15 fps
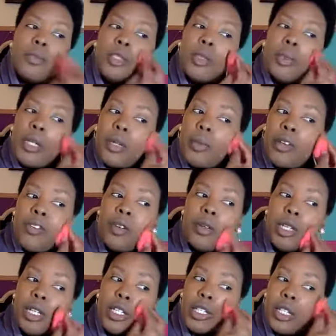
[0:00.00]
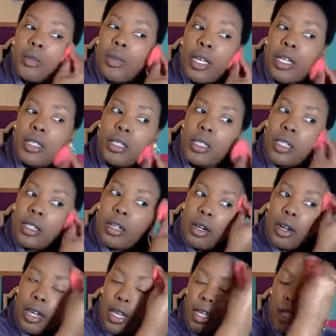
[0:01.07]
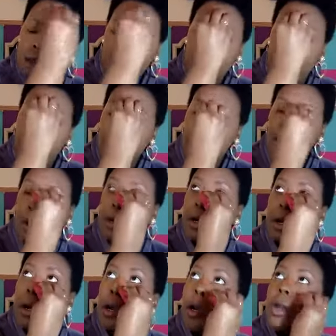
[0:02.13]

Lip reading: to put on my foundation, my concealer, and my powder.